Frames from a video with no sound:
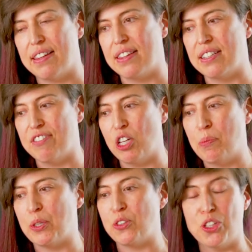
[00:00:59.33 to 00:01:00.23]
that the
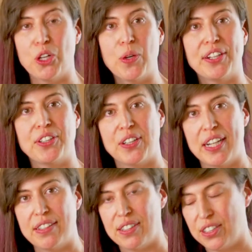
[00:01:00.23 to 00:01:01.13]
developers know how to
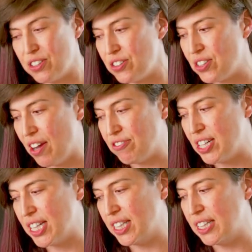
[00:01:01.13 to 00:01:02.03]
create secure
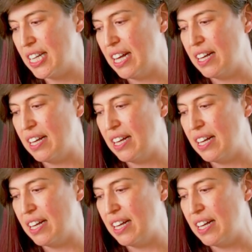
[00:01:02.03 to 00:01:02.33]
software.